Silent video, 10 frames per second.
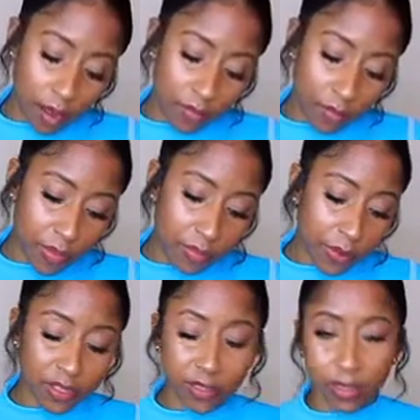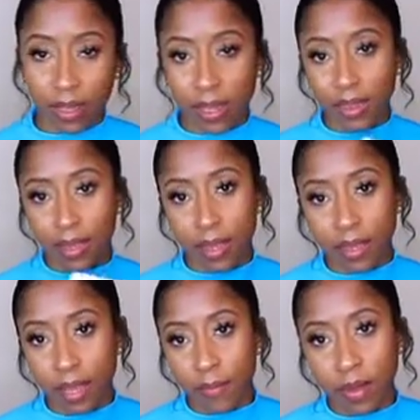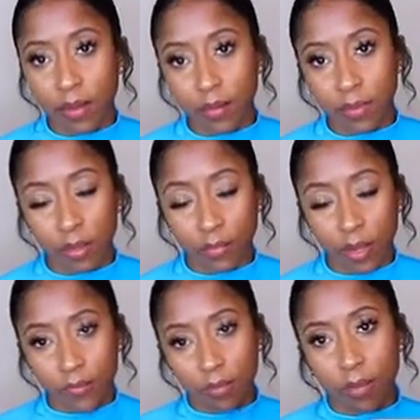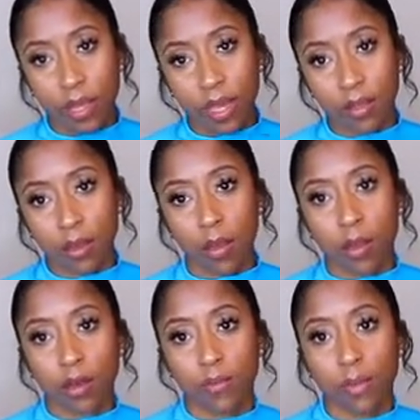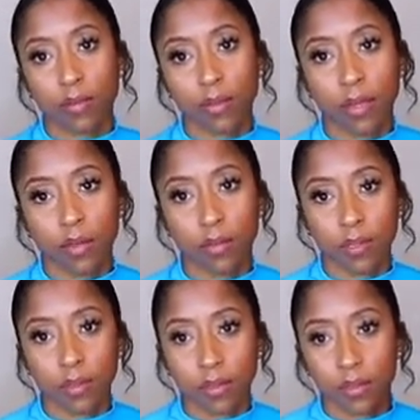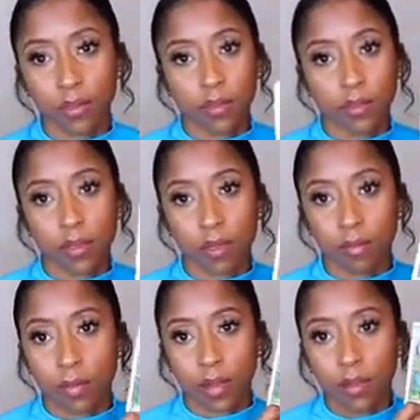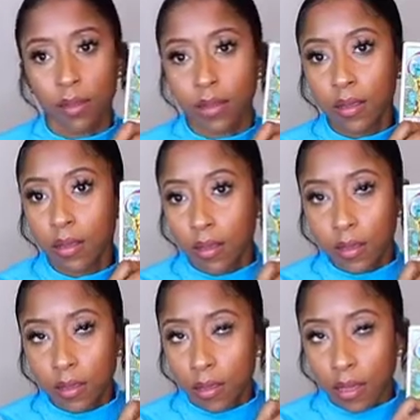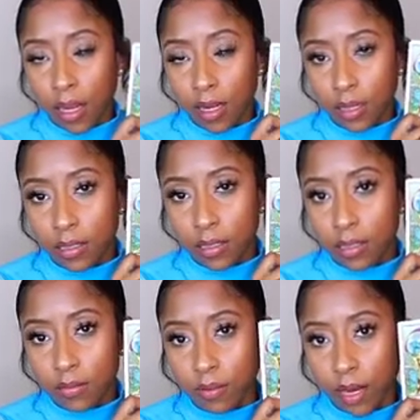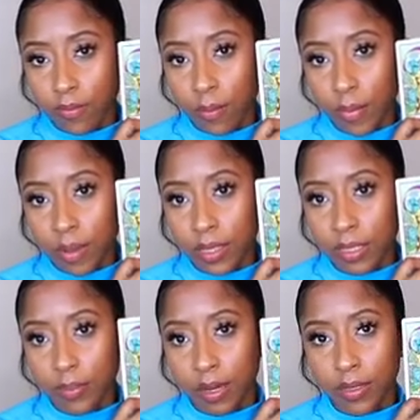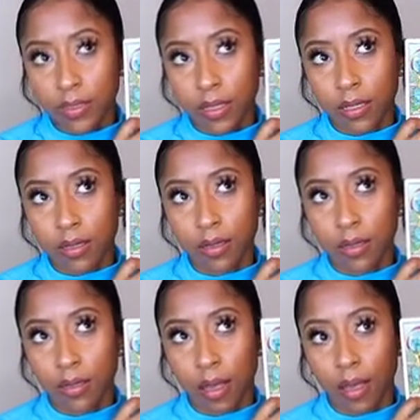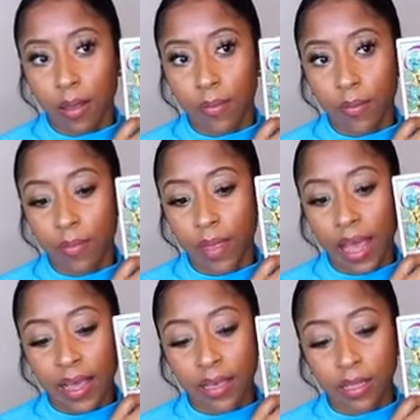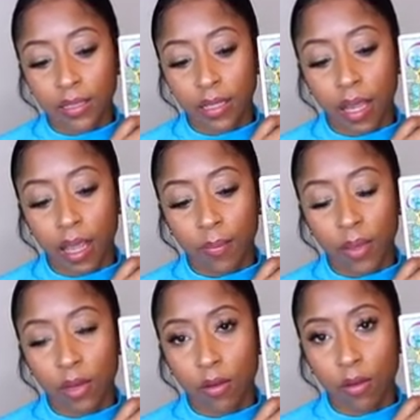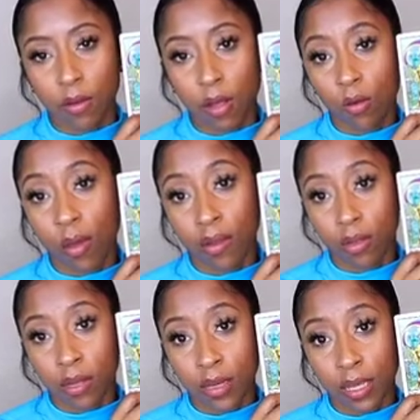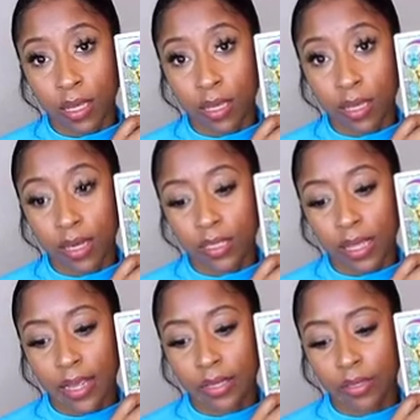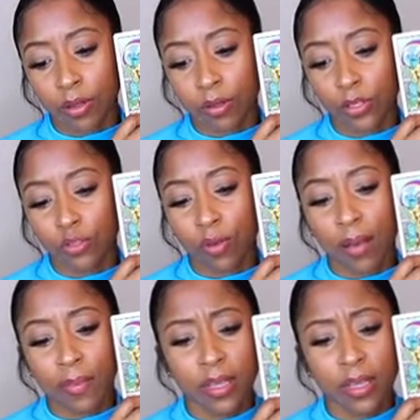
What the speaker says: from this person if they're like that. King of Pentacles, someone, if you look at the card, you probably can't really see it because, again, my lighting is just whatever. But this person has a pentacle, a coin on their knee. And it's like, you know, you drop,